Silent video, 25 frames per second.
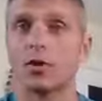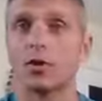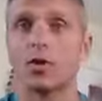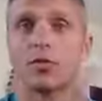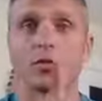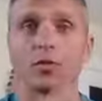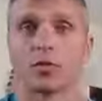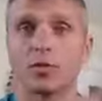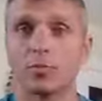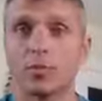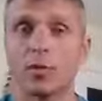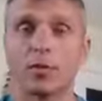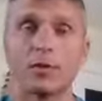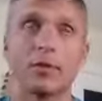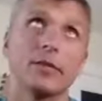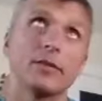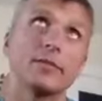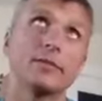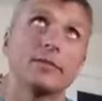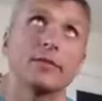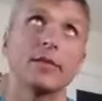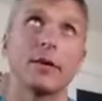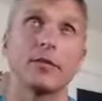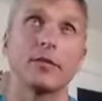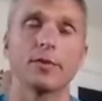all those people,
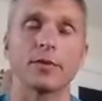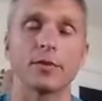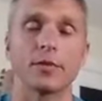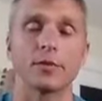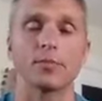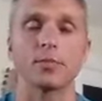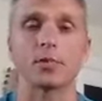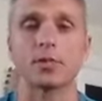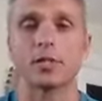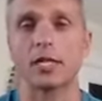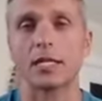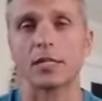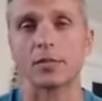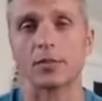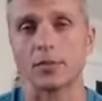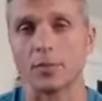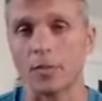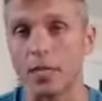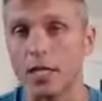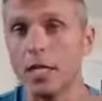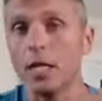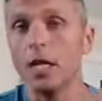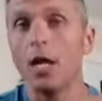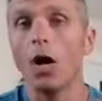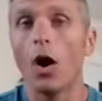well, not really a protector,
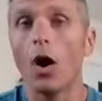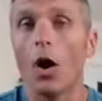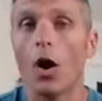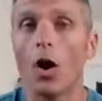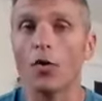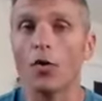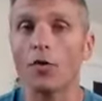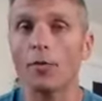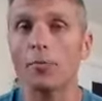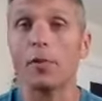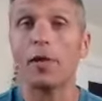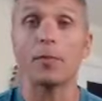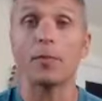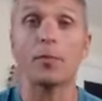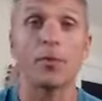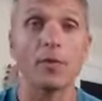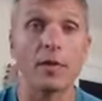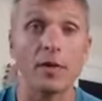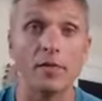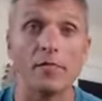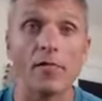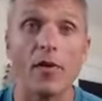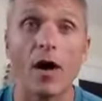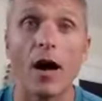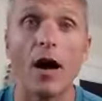but all the people
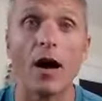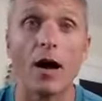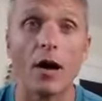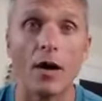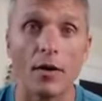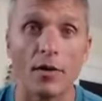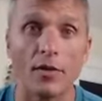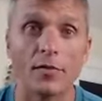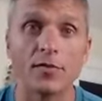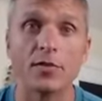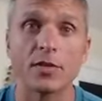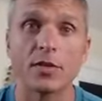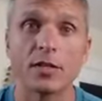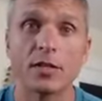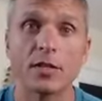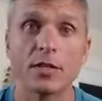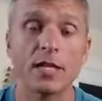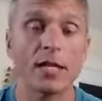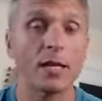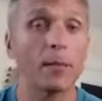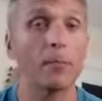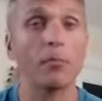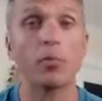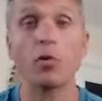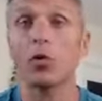involved,
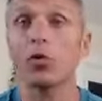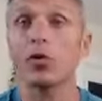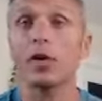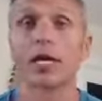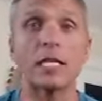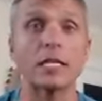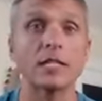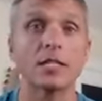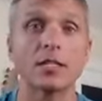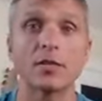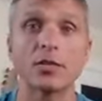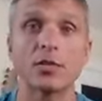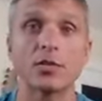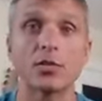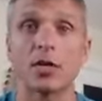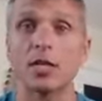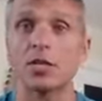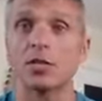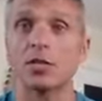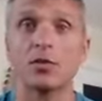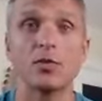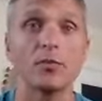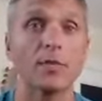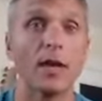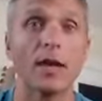the employees of the
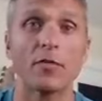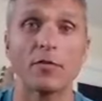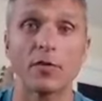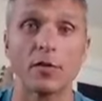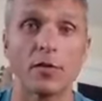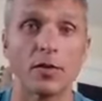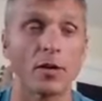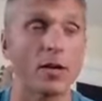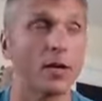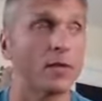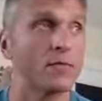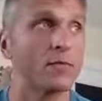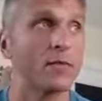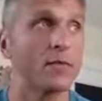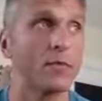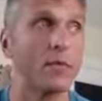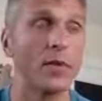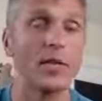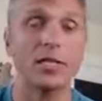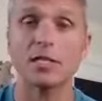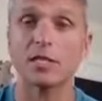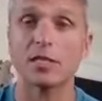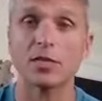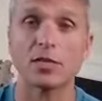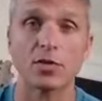trust, whomever of the
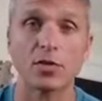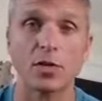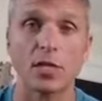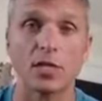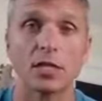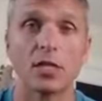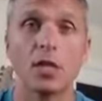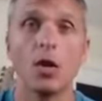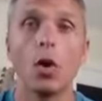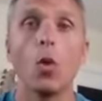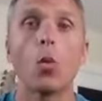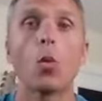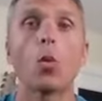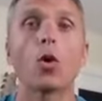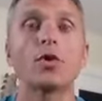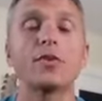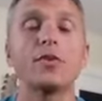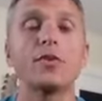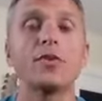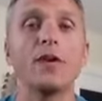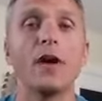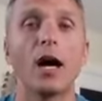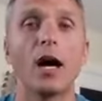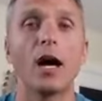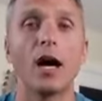business trust, were
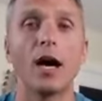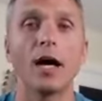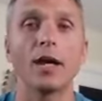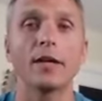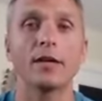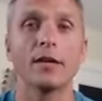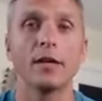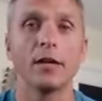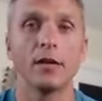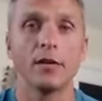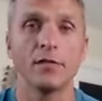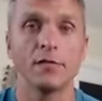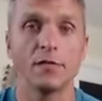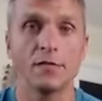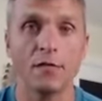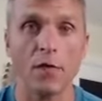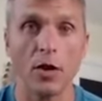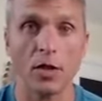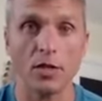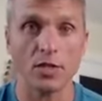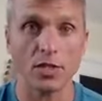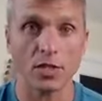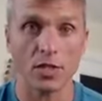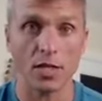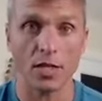not
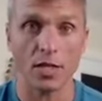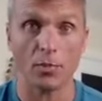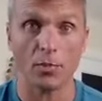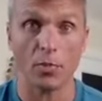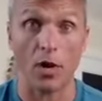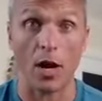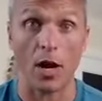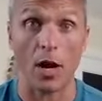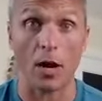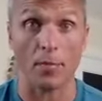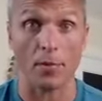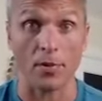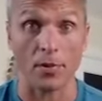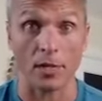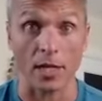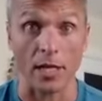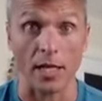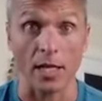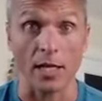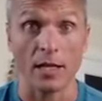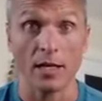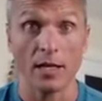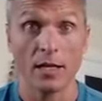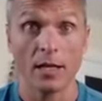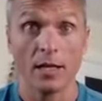functioning
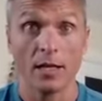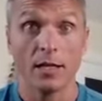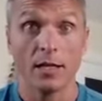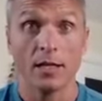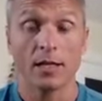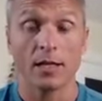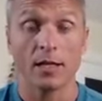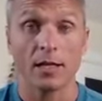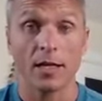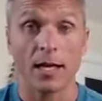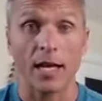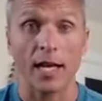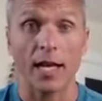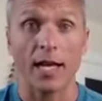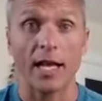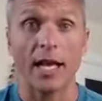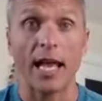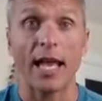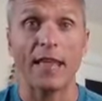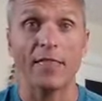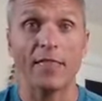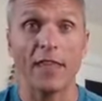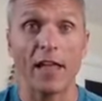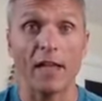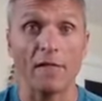properly, okay?
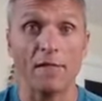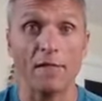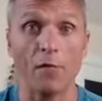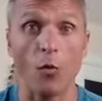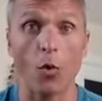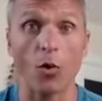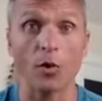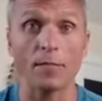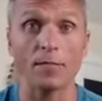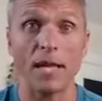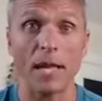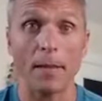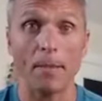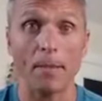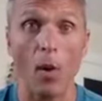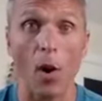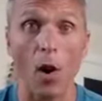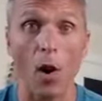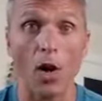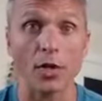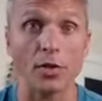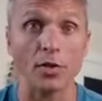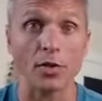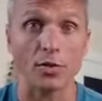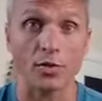And they formed a
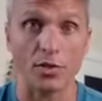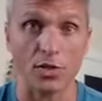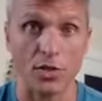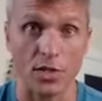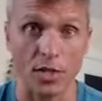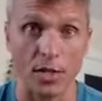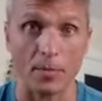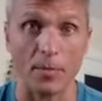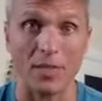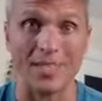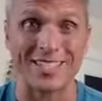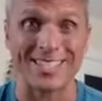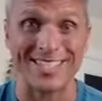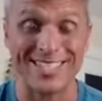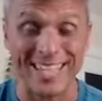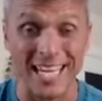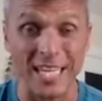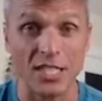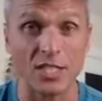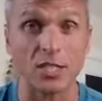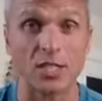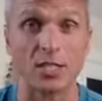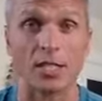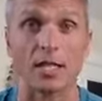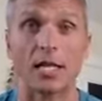partnership
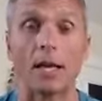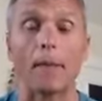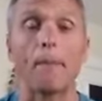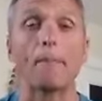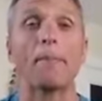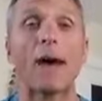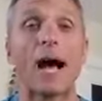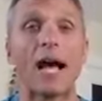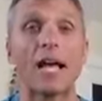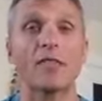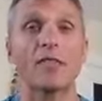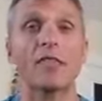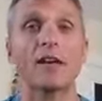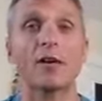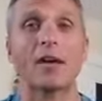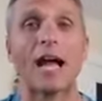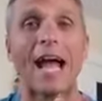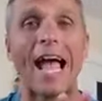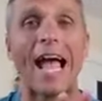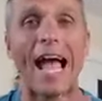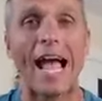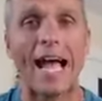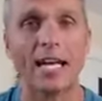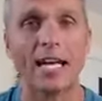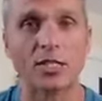essentially by their
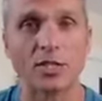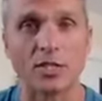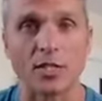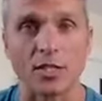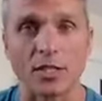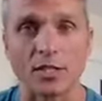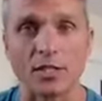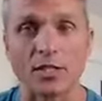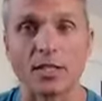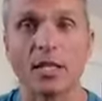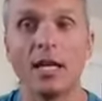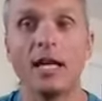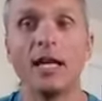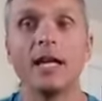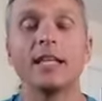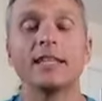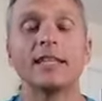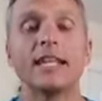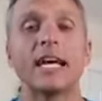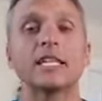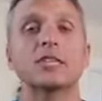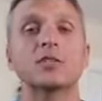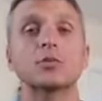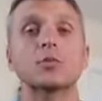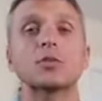actions.
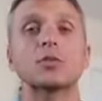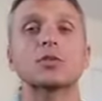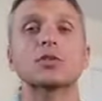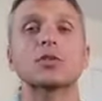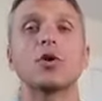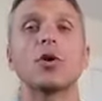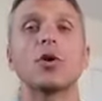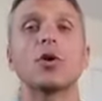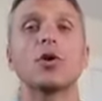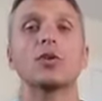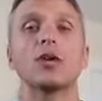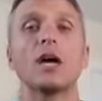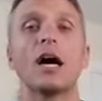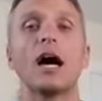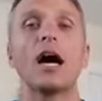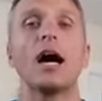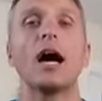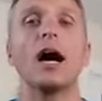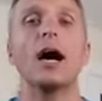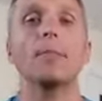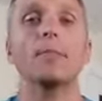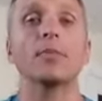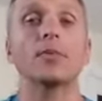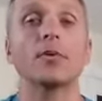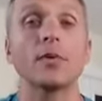That's what's called
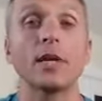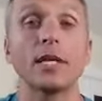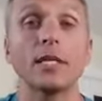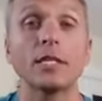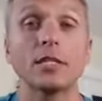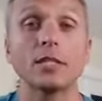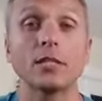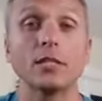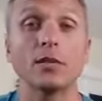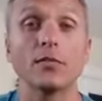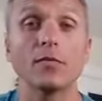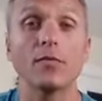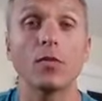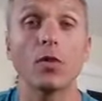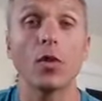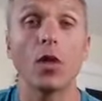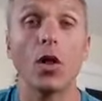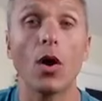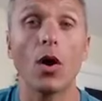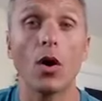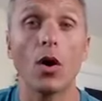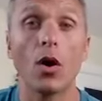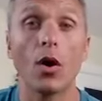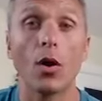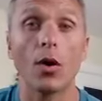operation of
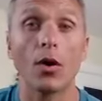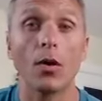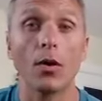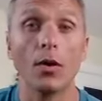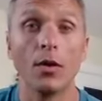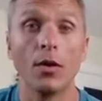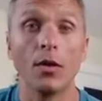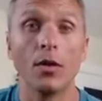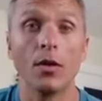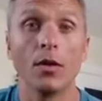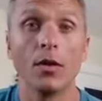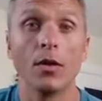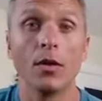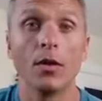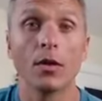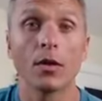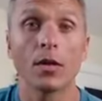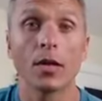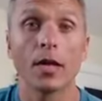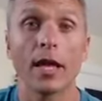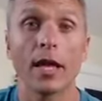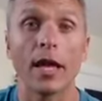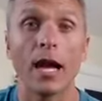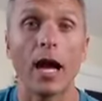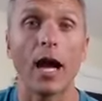law,
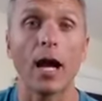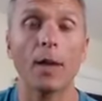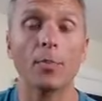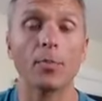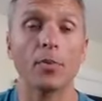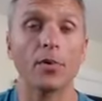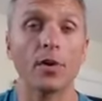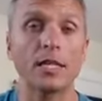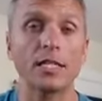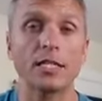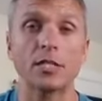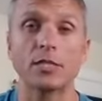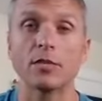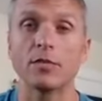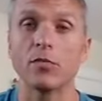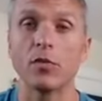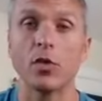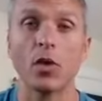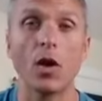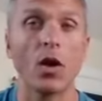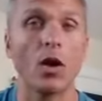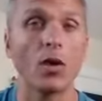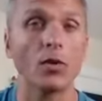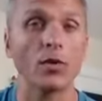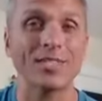okay? Operation of
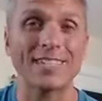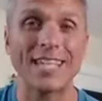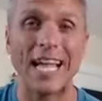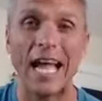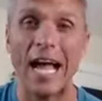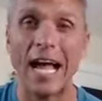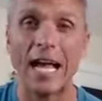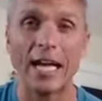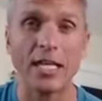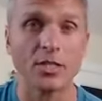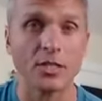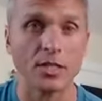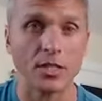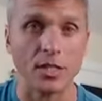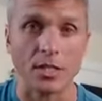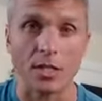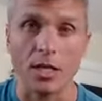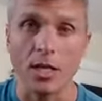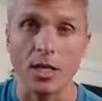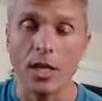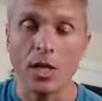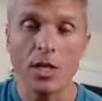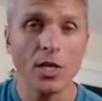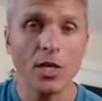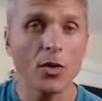law is action.
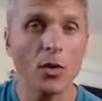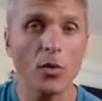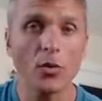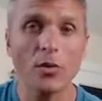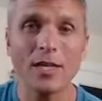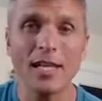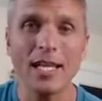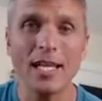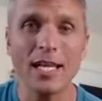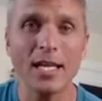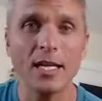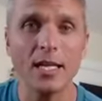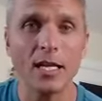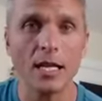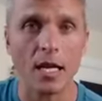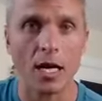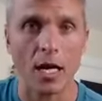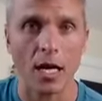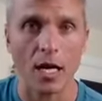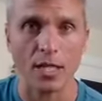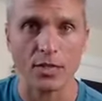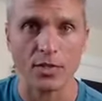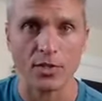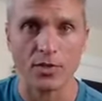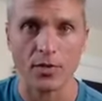You don't need a
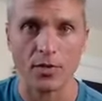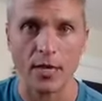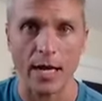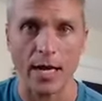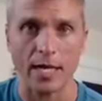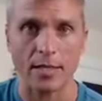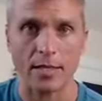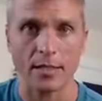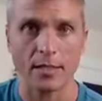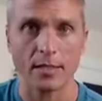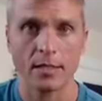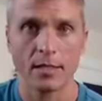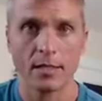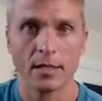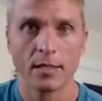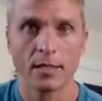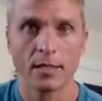contract,